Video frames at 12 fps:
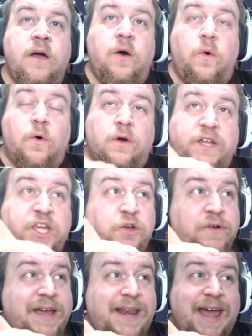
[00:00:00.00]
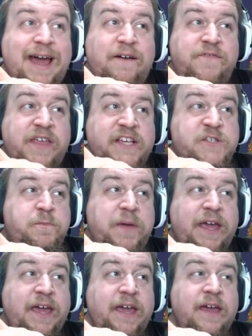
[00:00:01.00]
Or you can have this
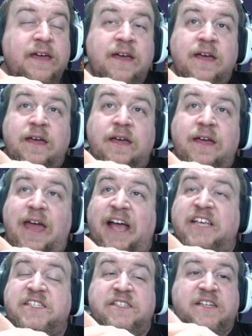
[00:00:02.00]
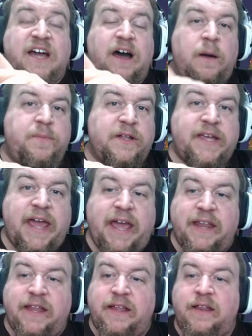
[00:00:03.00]
be as
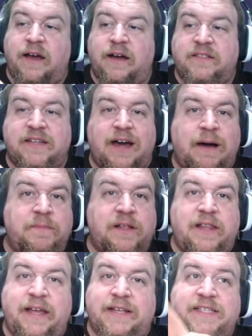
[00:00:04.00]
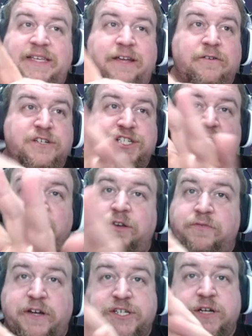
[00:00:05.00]
complicated Tom Clancy or John
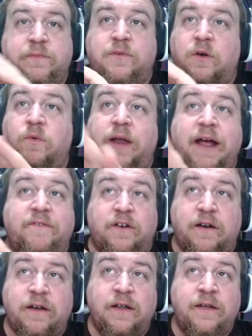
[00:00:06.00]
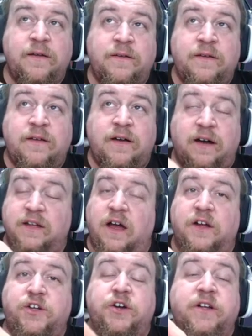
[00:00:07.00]
Grisham or whatever.
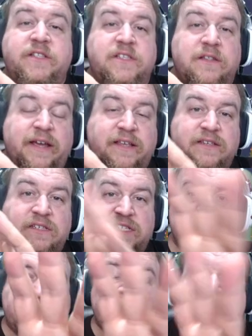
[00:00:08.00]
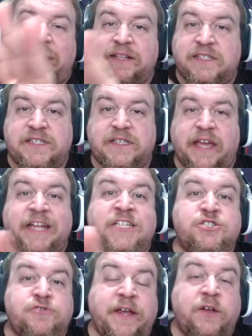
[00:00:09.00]
A good, like, suspense
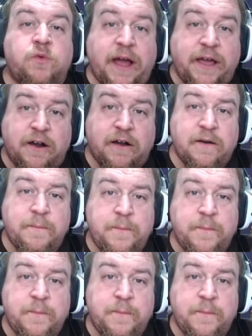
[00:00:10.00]
intrigue writer.